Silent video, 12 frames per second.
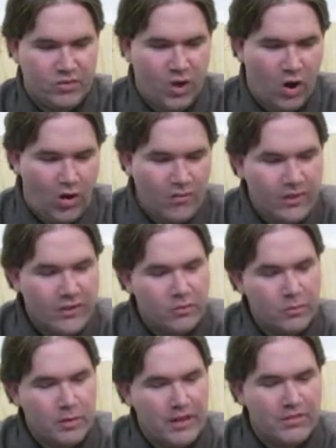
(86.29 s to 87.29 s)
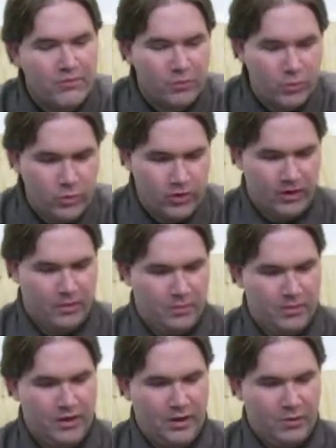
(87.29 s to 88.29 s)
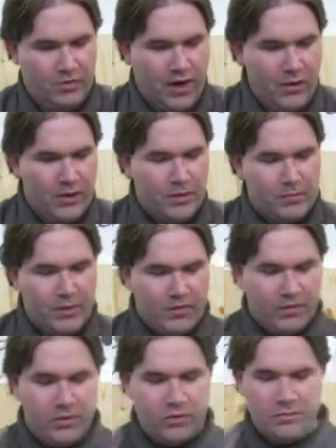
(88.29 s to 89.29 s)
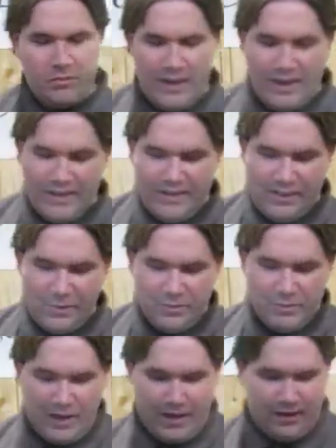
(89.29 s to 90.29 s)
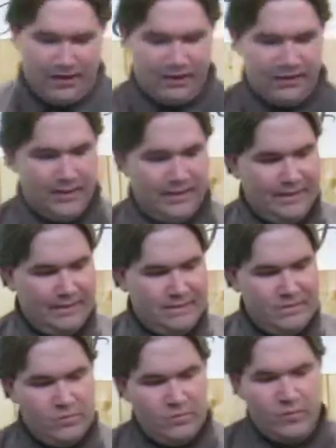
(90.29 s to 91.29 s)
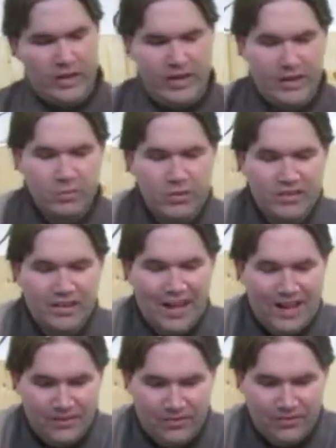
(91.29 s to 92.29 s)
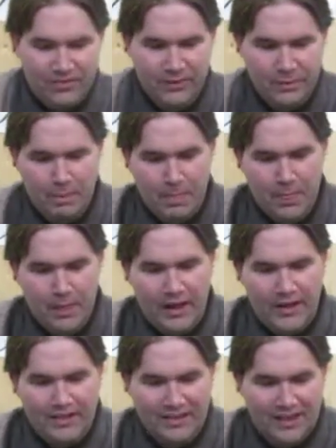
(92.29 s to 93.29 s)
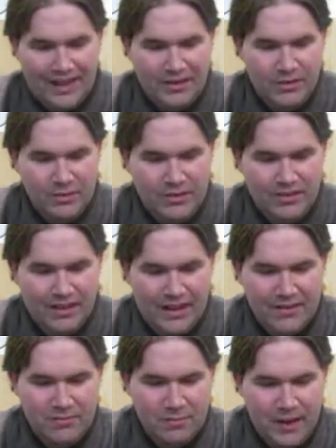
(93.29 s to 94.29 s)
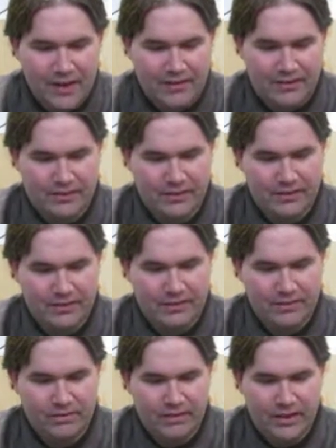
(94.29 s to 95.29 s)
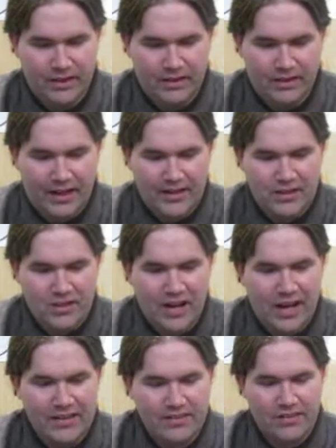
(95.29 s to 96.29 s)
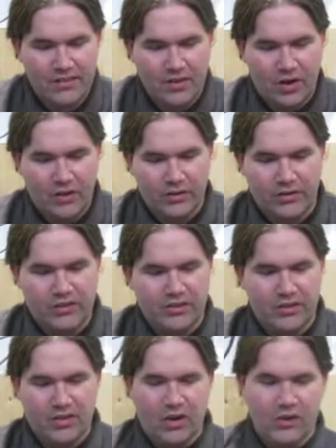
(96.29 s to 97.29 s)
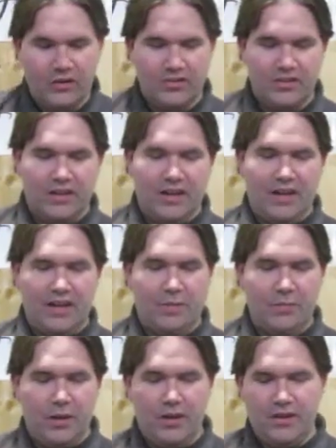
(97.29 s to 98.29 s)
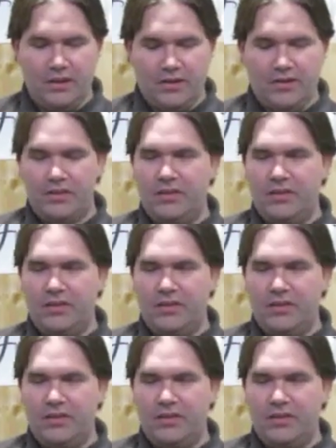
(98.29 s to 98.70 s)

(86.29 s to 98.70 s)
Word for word: All things were made through Him, and without Him nothing was made that was made. In Him was life, and the light was the light of men. And the light shines in the darkness, and the darkness did not comprehend it.